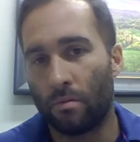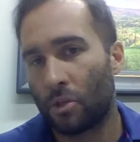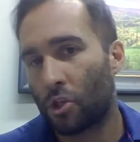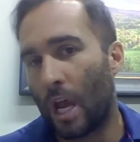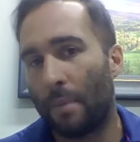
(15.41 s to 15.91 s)

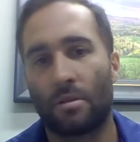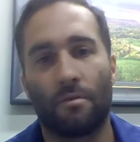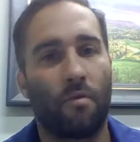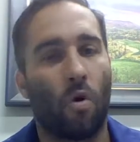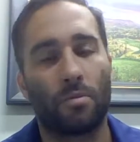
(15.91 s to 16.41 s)
shapes
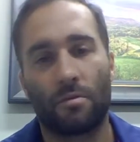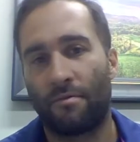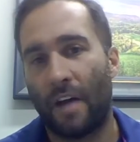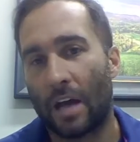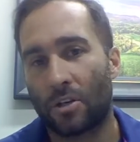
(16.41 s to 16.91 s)
and forms and
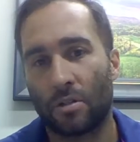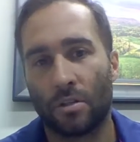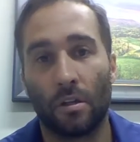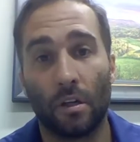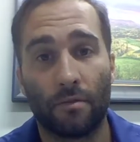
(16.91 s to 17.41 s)
fashions
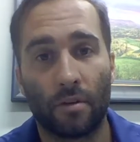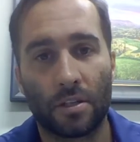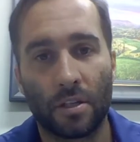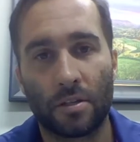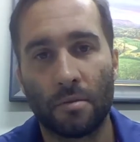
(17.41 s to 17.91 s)
and delivery
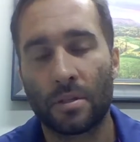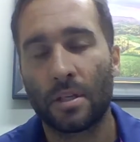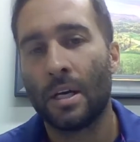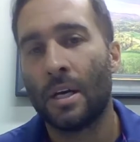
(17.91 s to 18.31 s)
systems.